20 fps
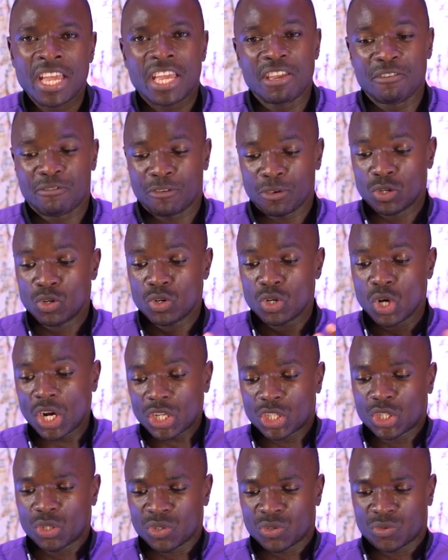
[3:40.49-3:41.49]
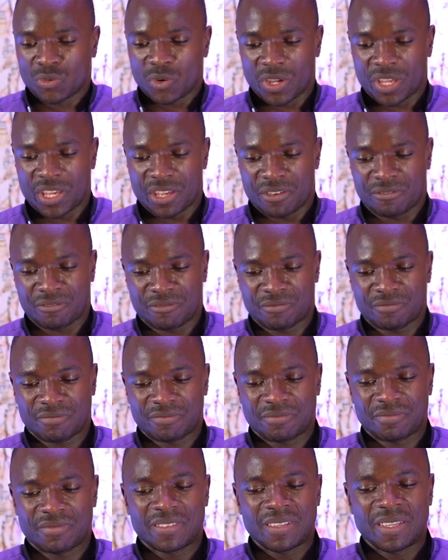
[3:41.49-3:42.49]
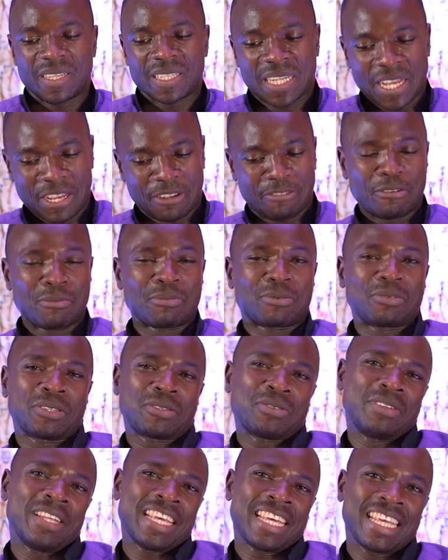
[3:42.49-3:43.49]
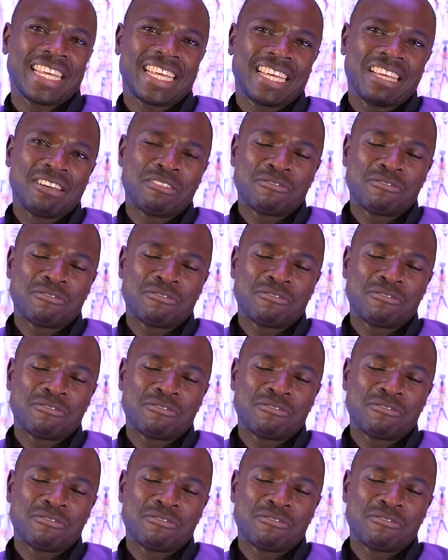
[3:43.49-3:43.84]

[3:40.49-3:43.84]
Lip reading: If you do not choose to forgive, take from today,